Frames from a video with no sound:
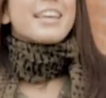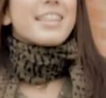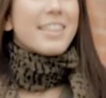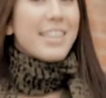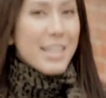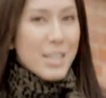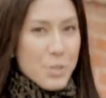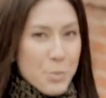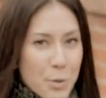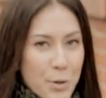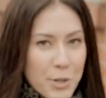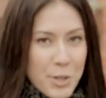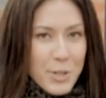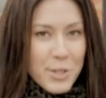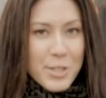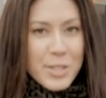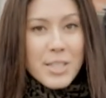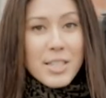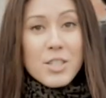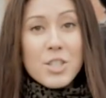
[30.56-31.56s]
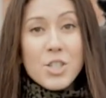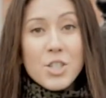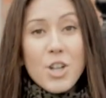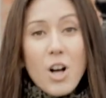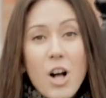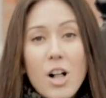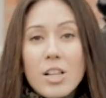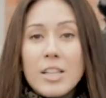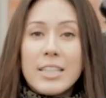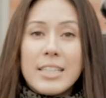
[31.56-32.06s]
These workers
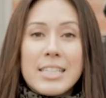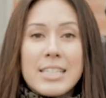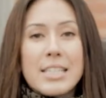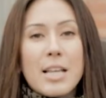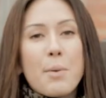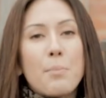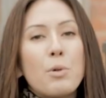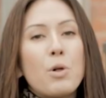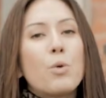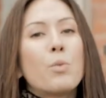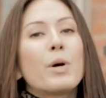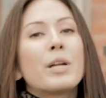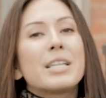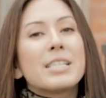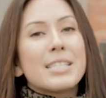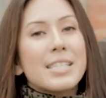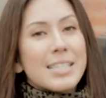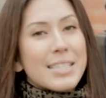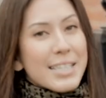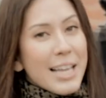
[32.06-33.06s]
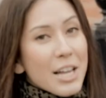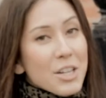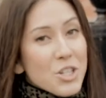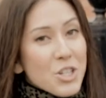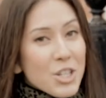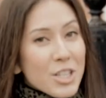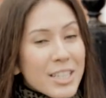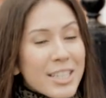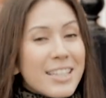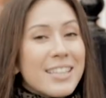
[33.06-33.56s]
install and assemble what is
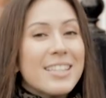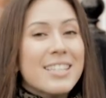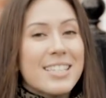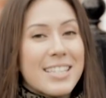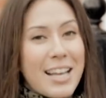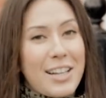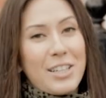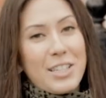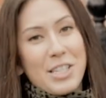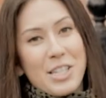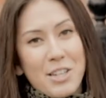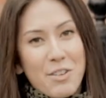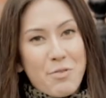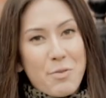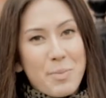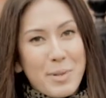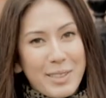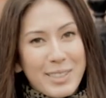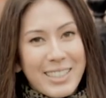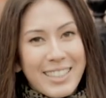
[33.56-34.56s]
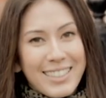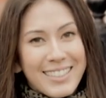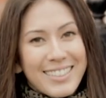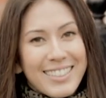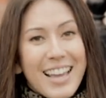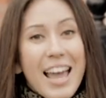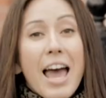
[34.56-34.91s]
essentially the skeleton of a building.